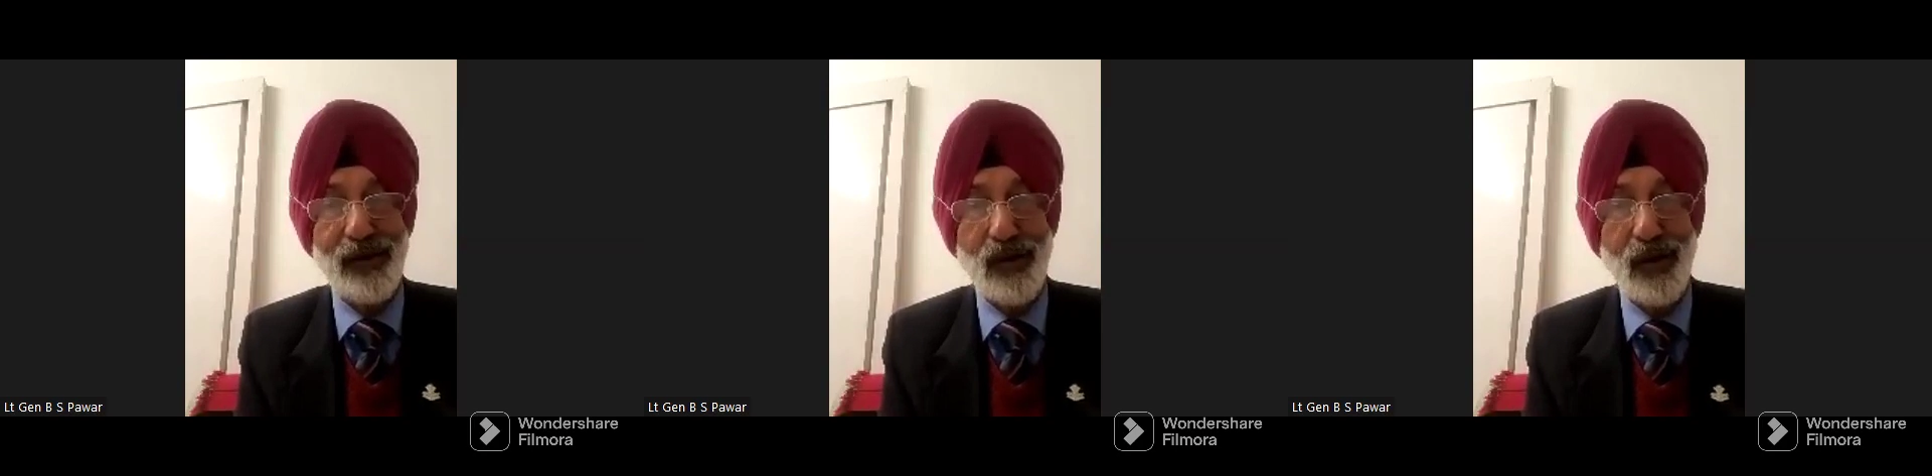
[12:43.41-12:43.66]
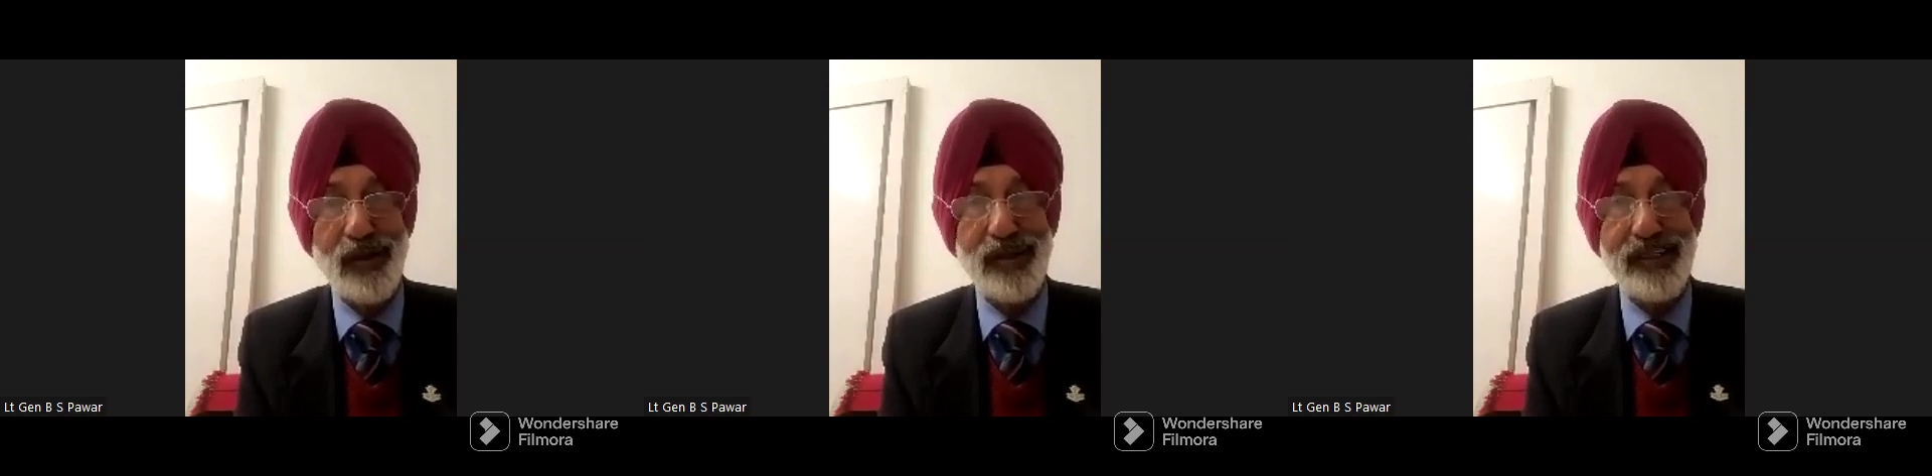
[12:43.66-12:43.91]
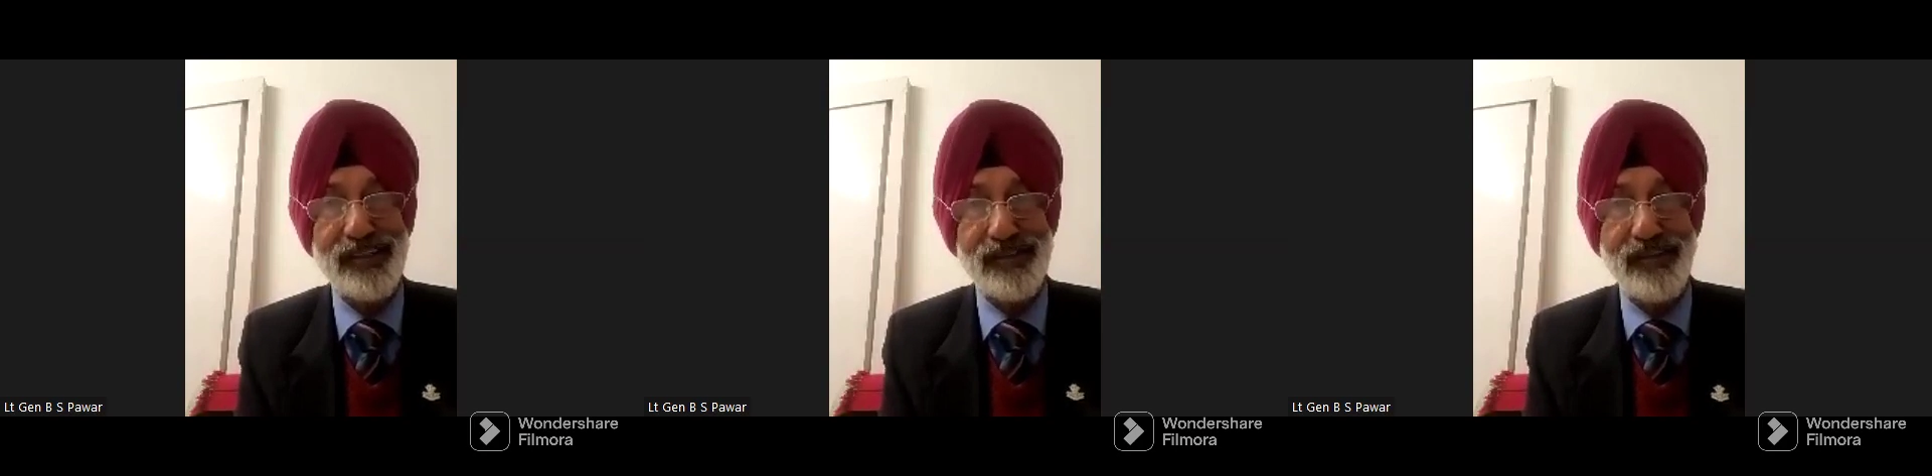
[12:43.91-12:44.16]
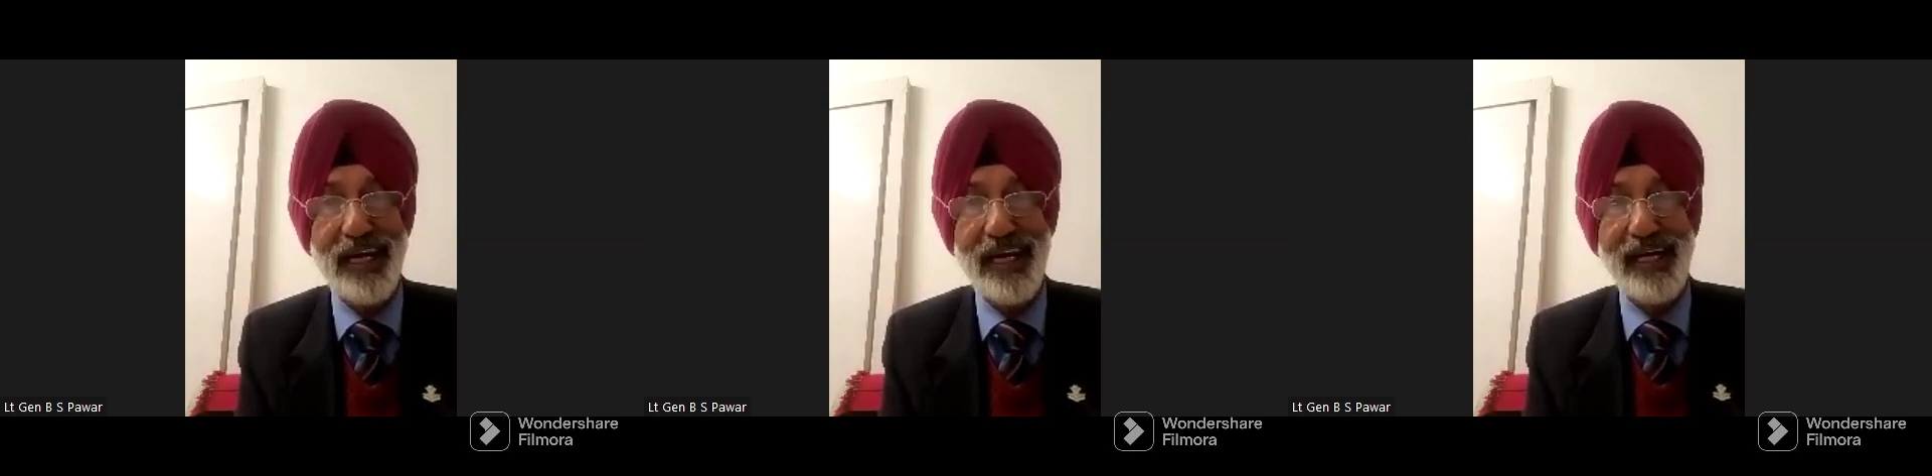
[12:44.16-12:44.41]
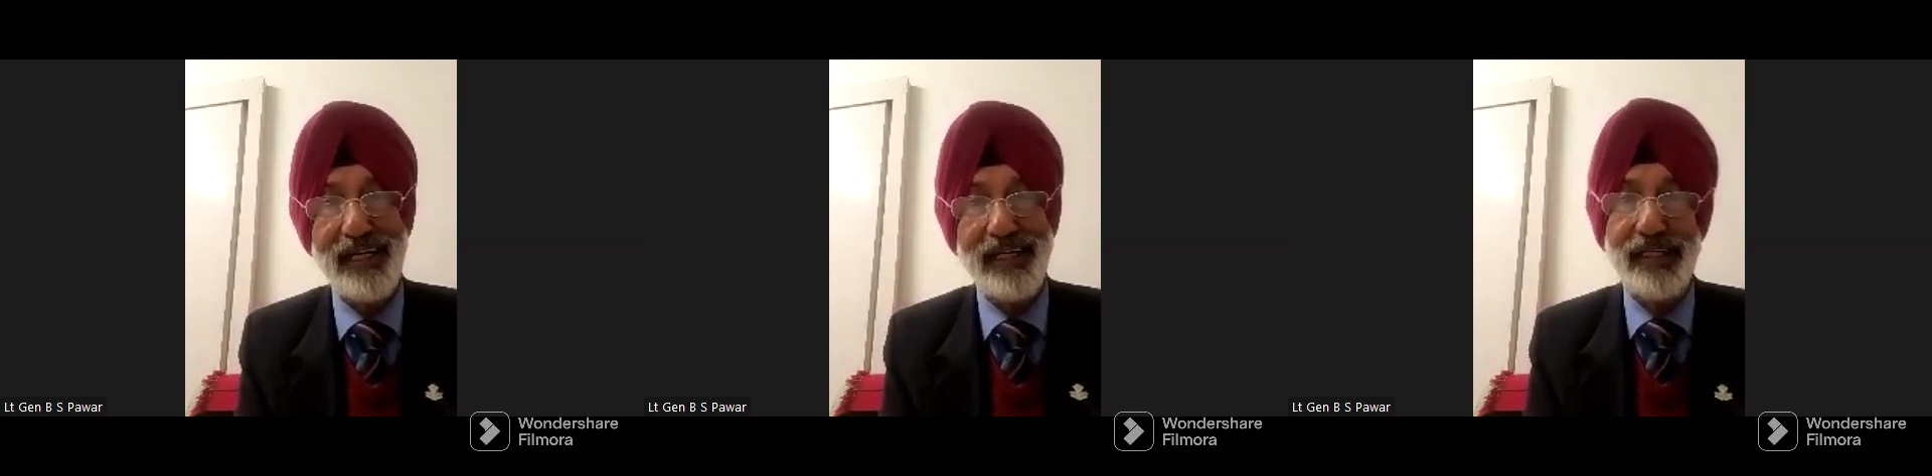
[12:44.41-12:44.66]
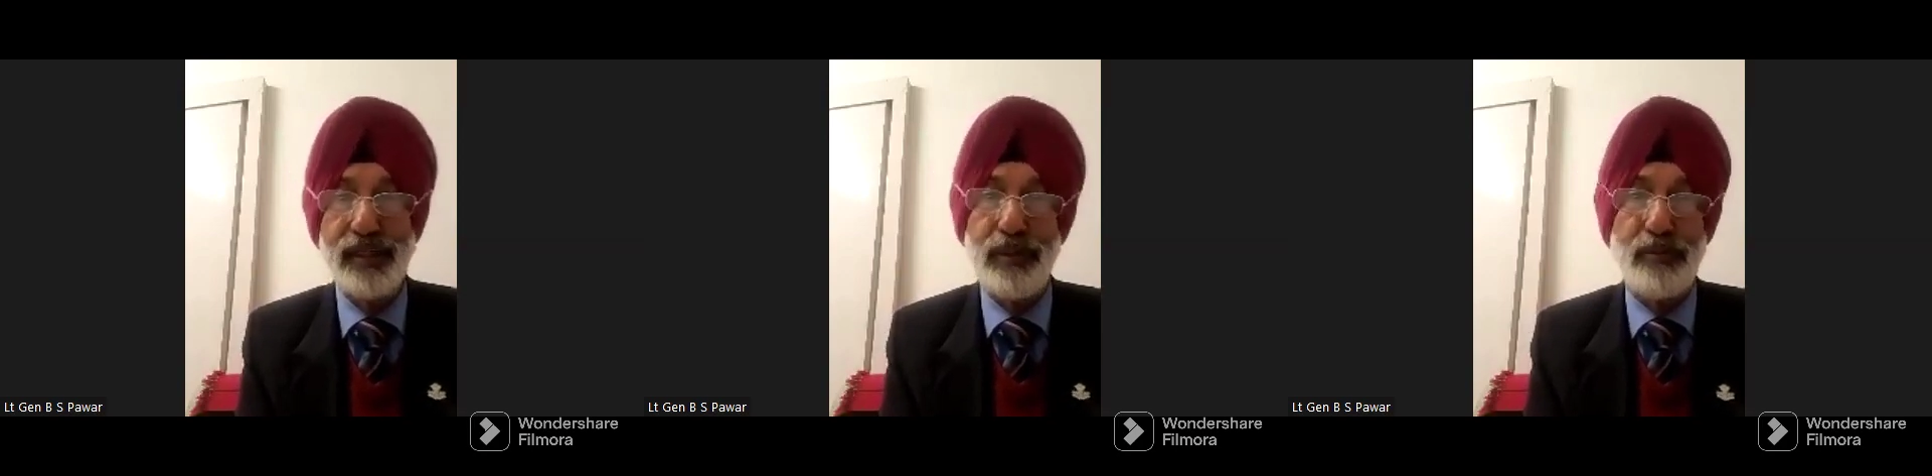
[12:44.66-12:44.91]
all this training needs to
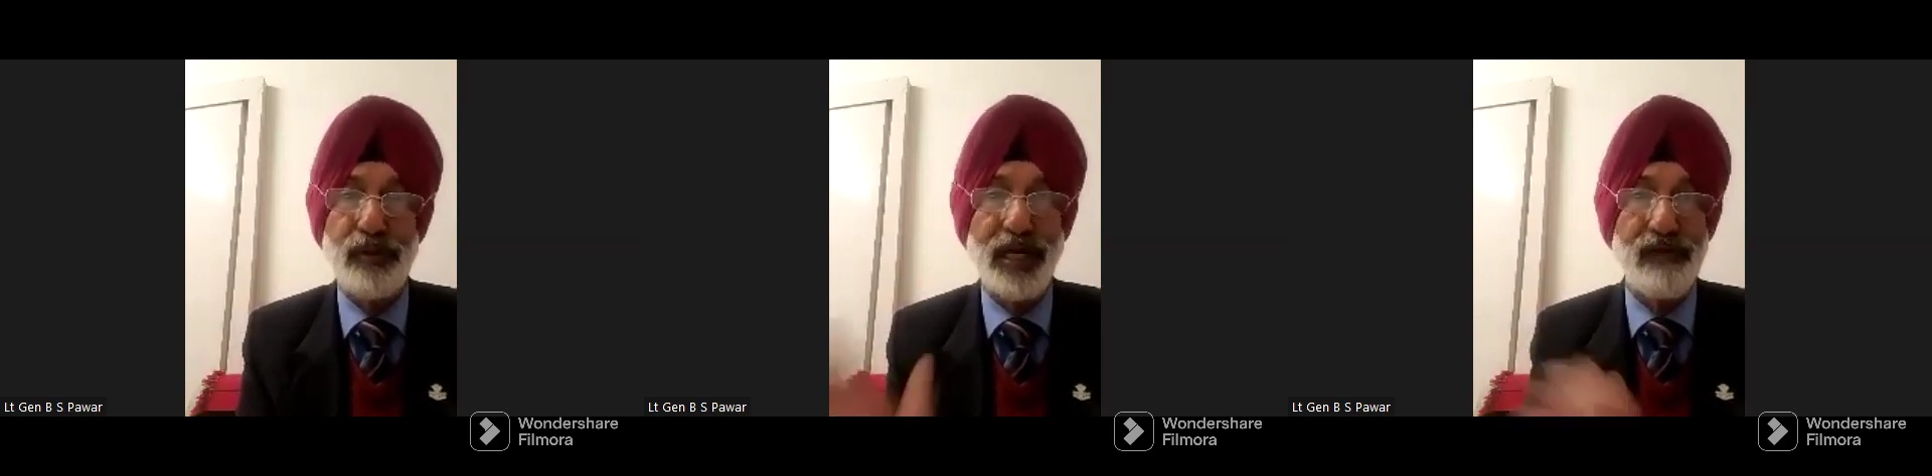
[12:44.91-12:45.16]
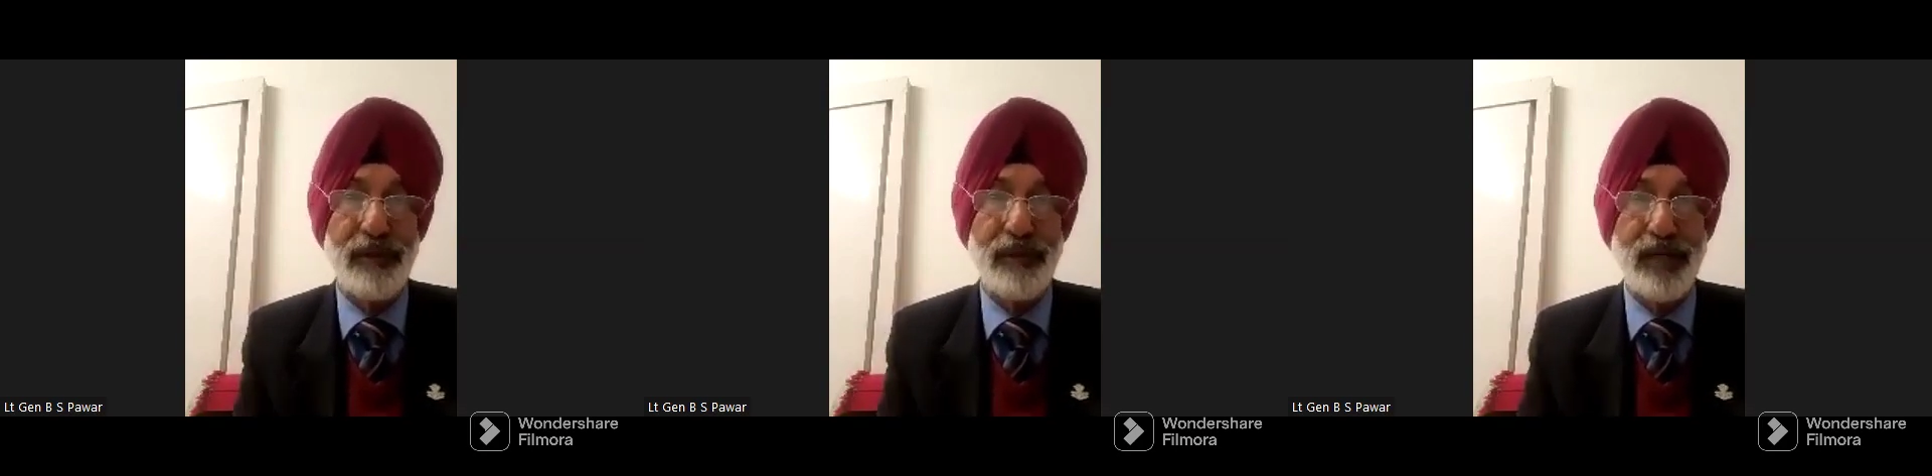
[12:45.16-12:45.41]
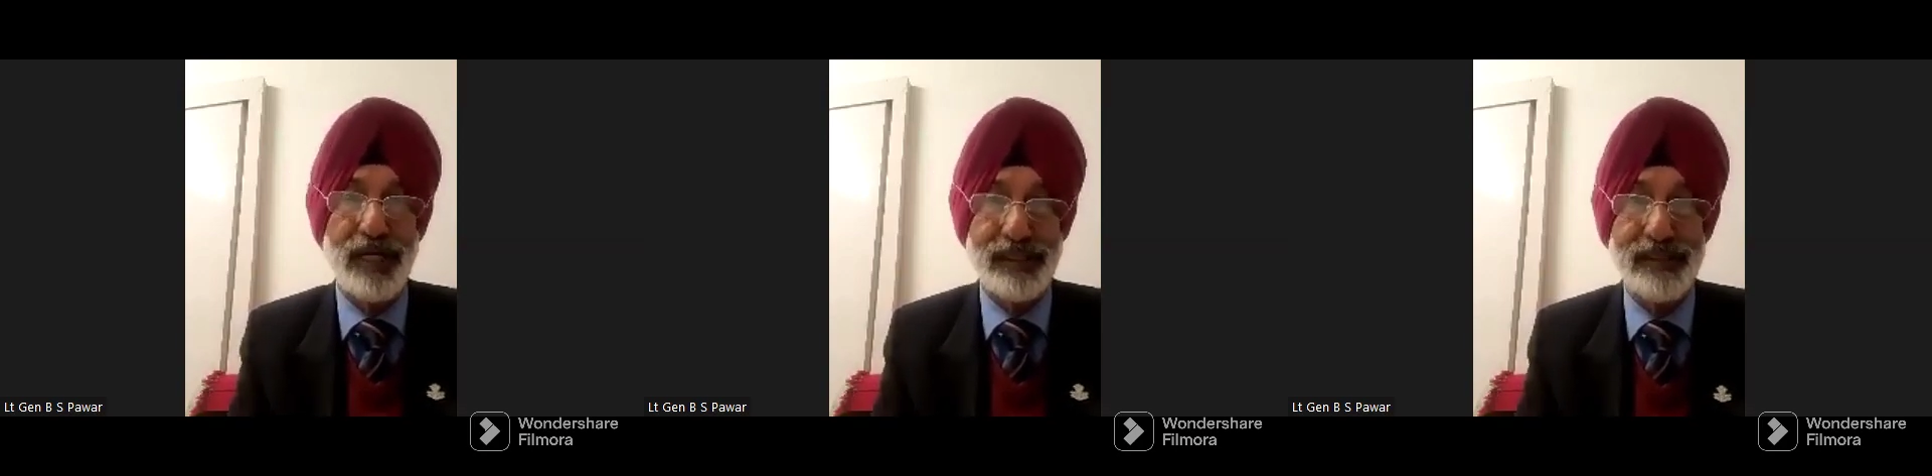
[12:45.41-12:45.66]
be put at one place,